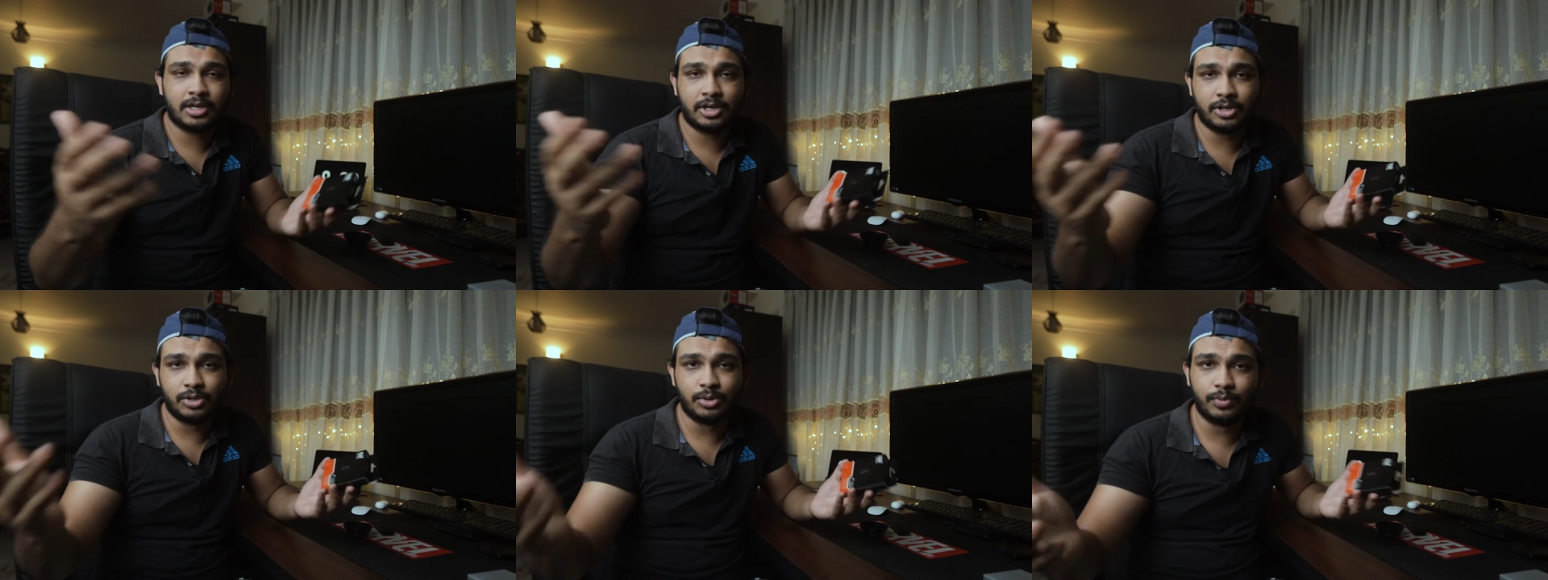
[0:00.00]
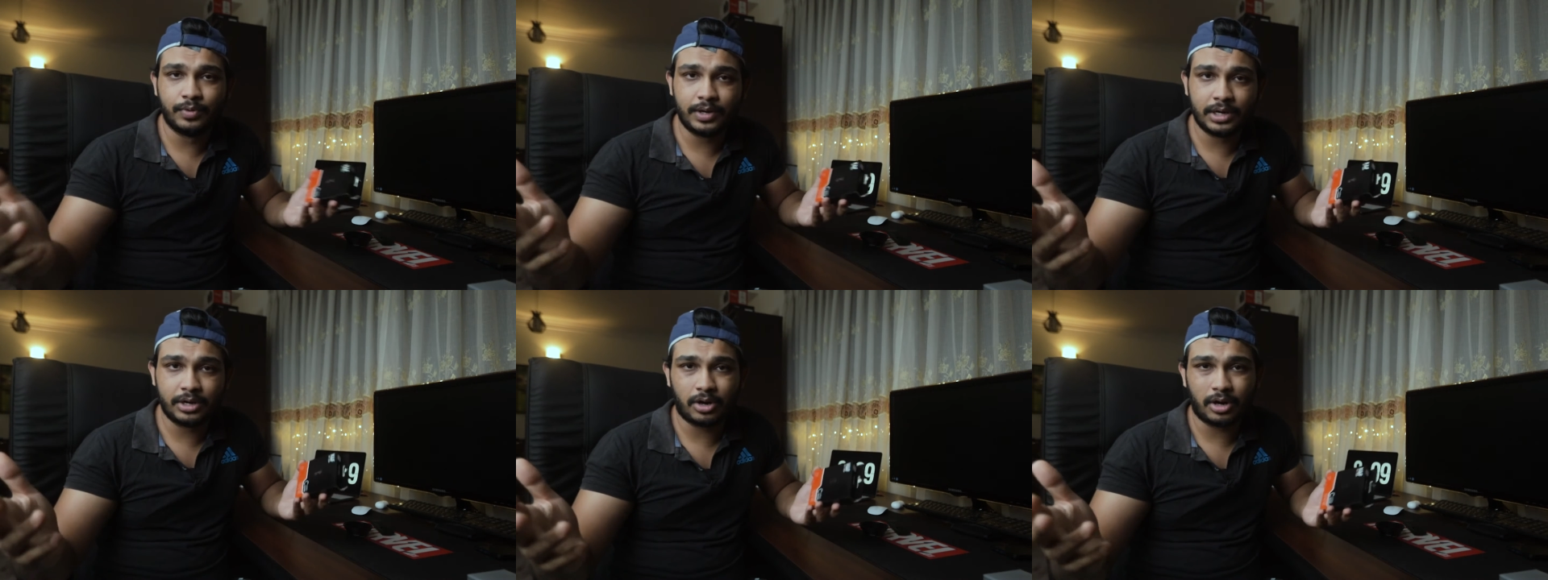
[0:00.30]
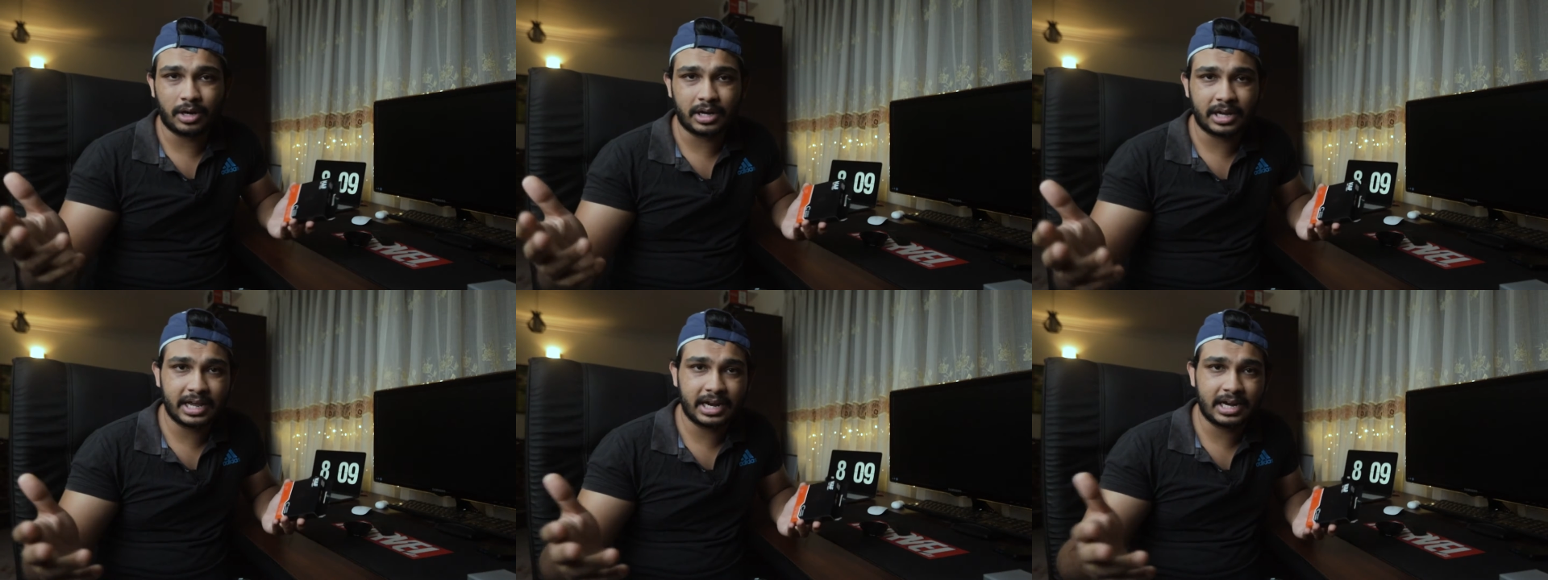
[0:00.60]
you will
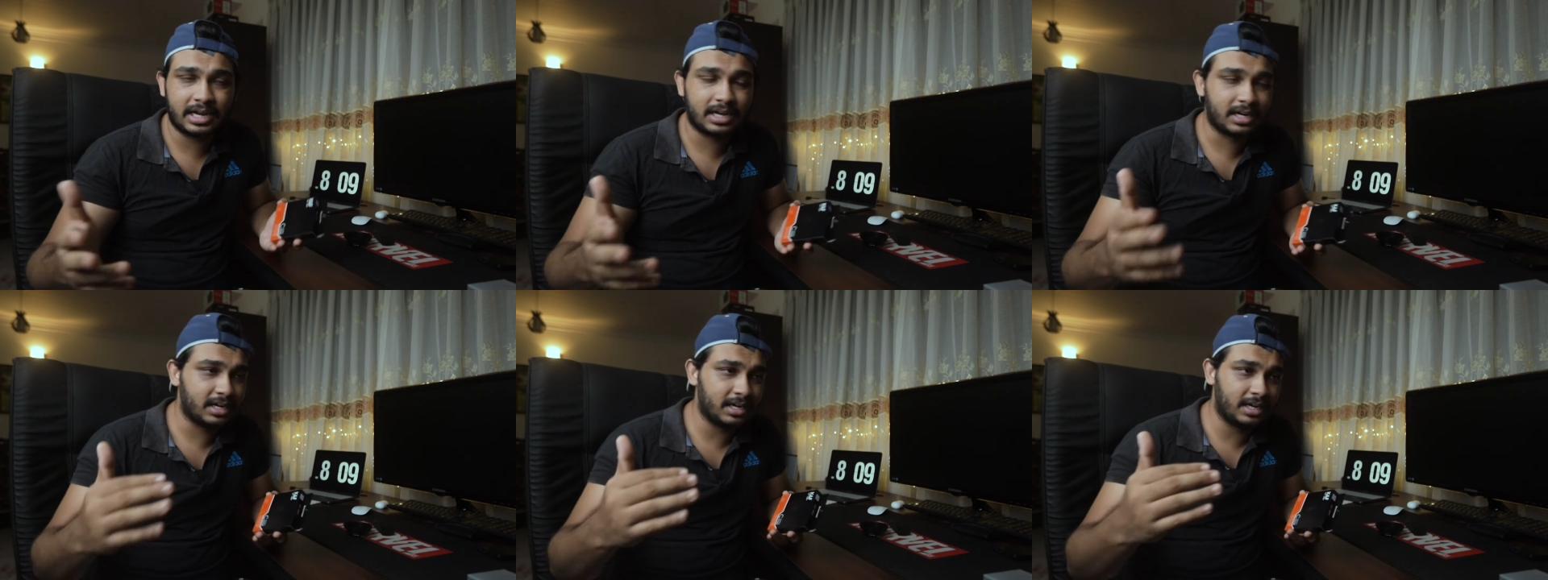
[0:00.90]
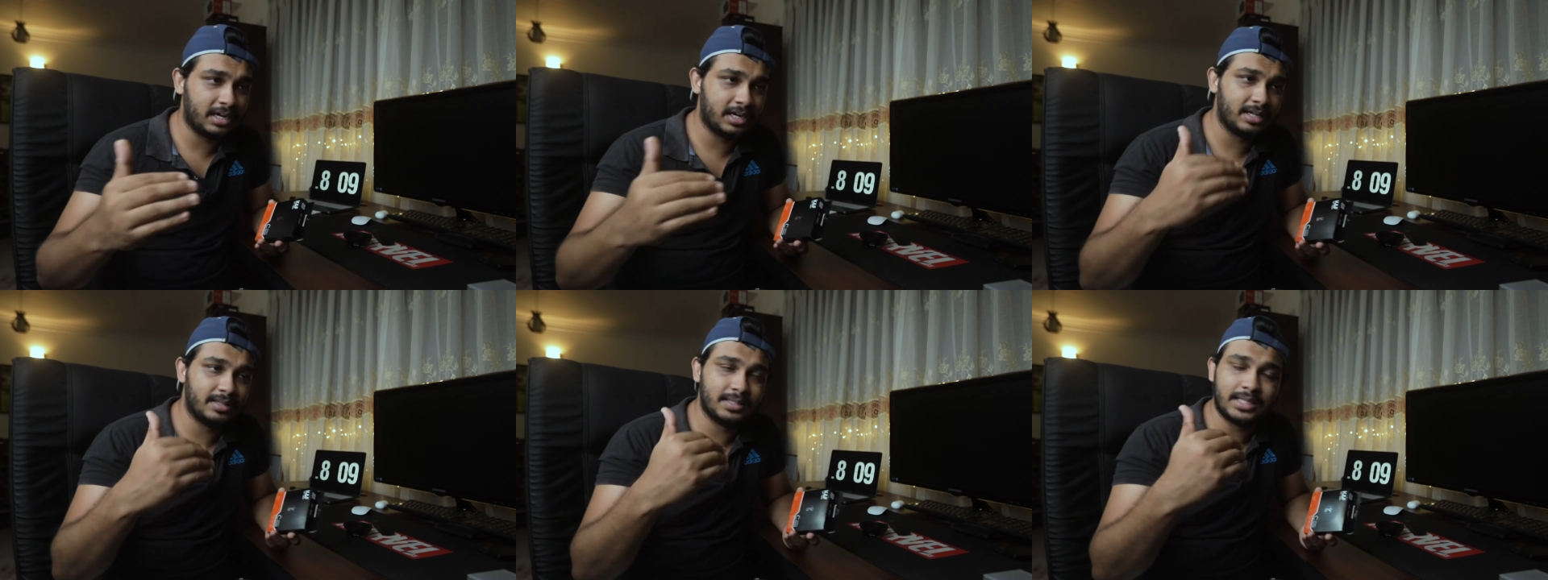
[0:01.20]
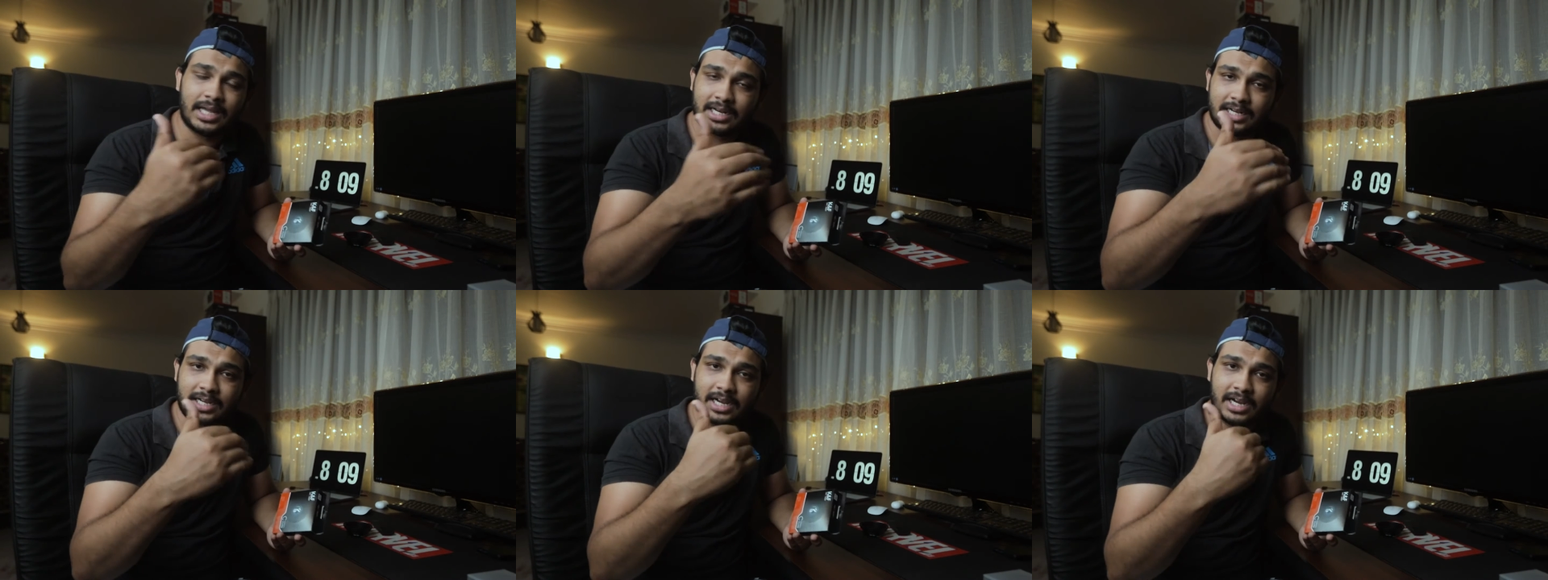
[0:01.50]
not get
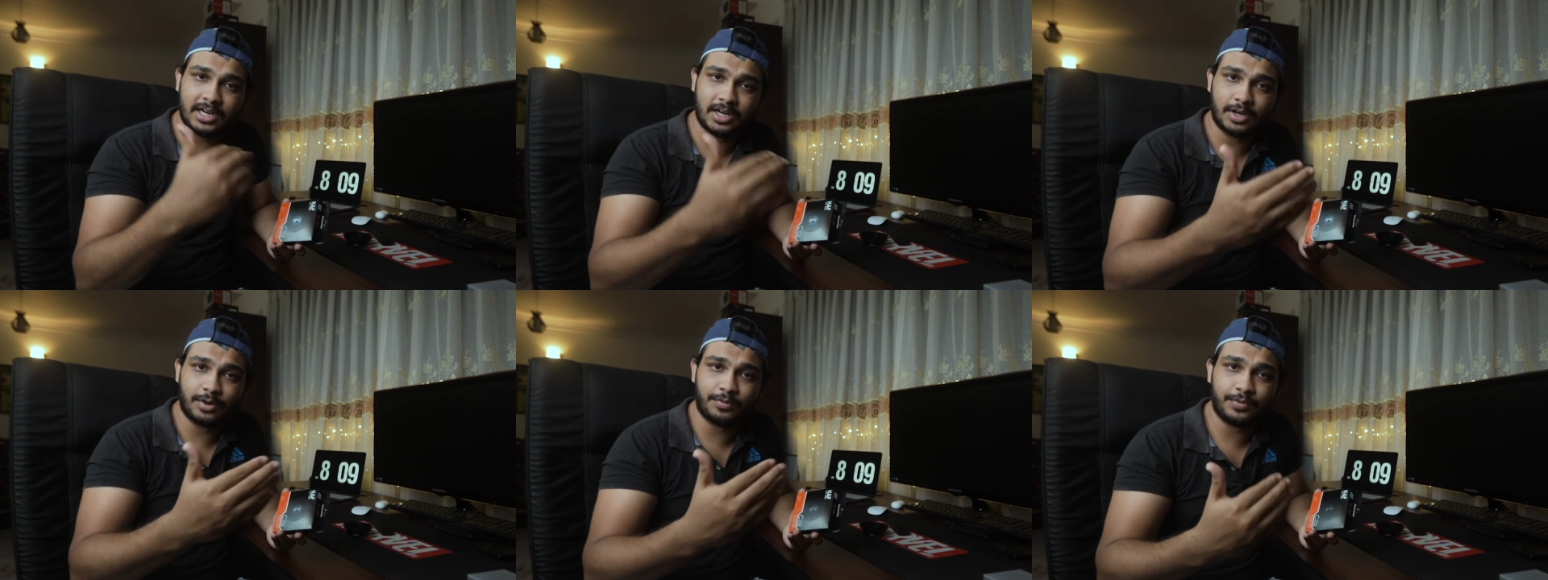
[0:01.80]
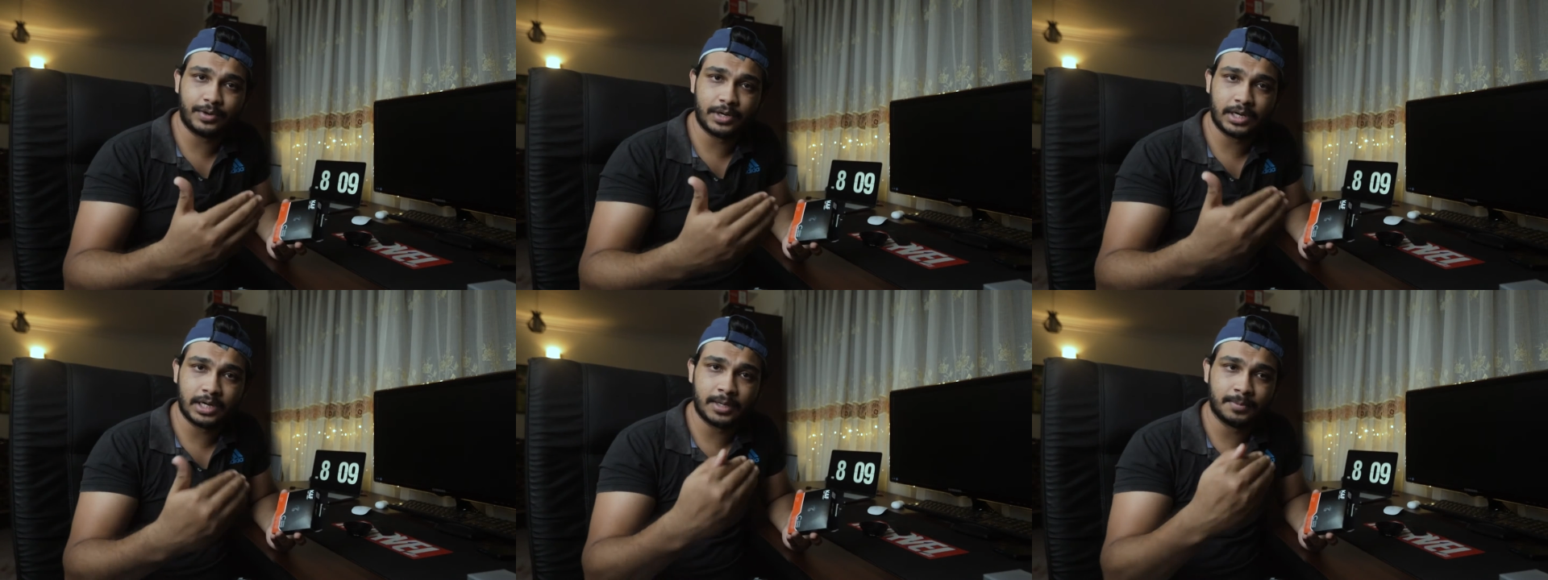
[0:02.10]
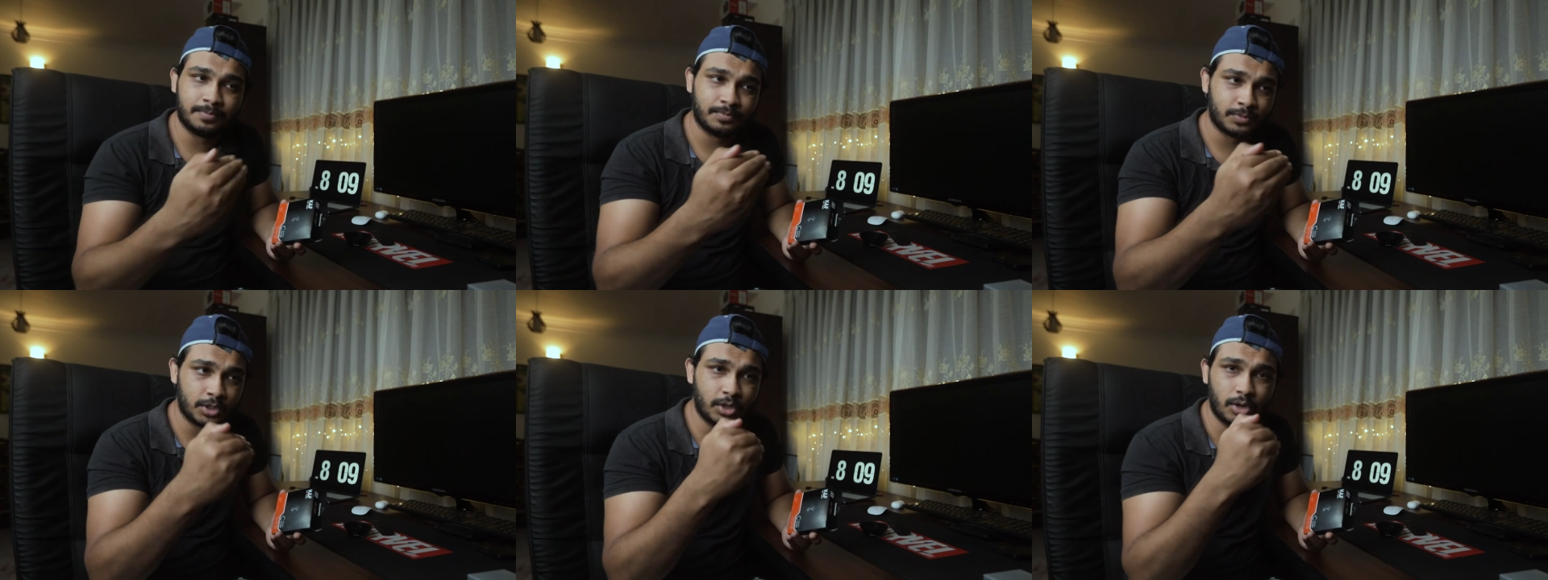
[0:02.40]
that kind
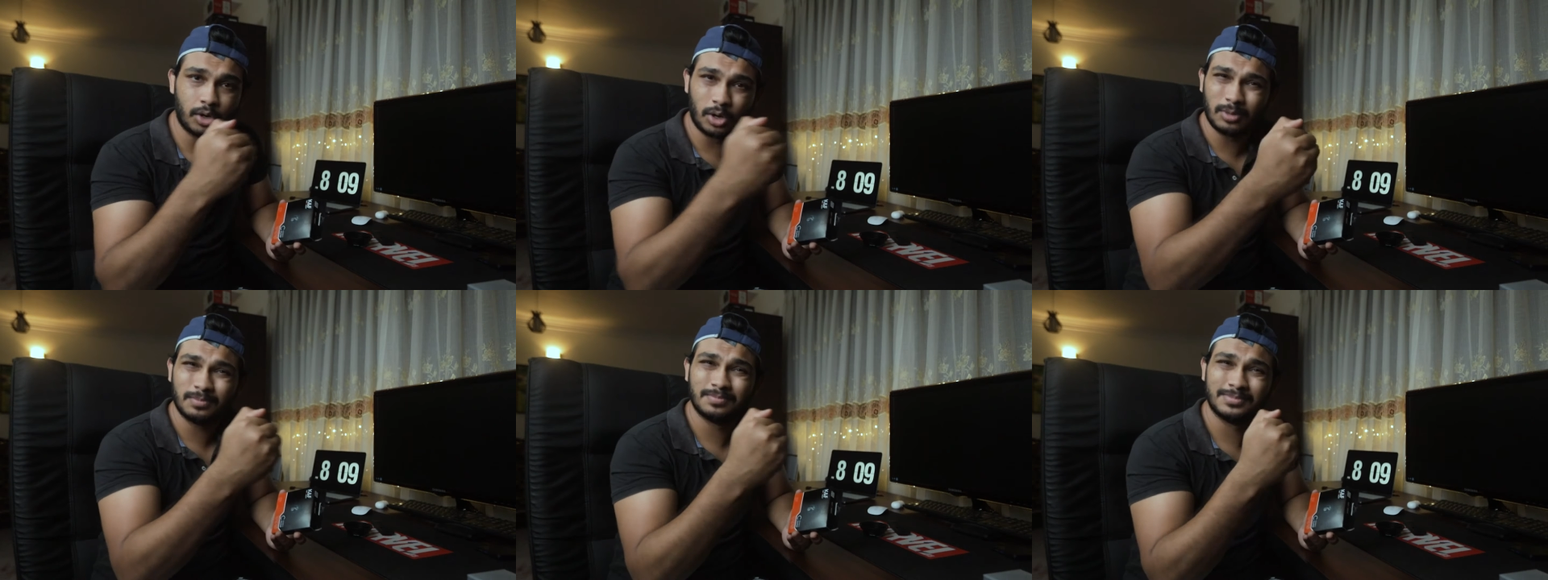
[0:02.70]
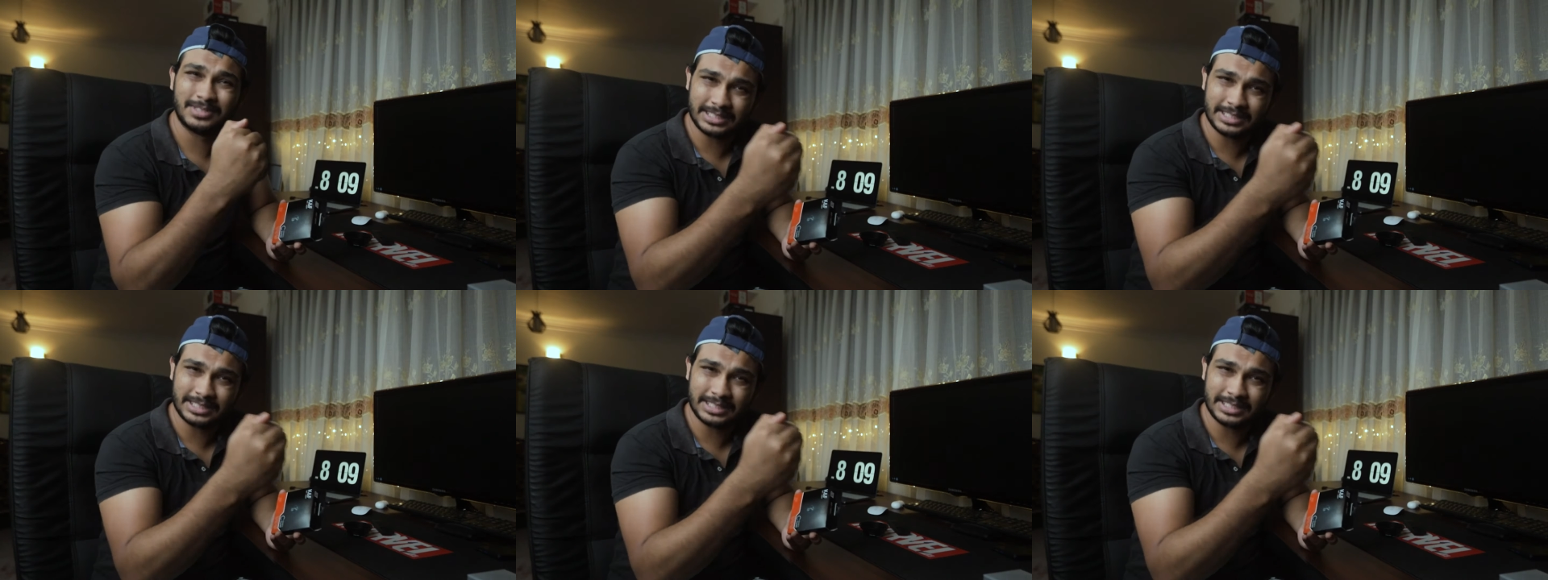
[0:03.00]
of you know,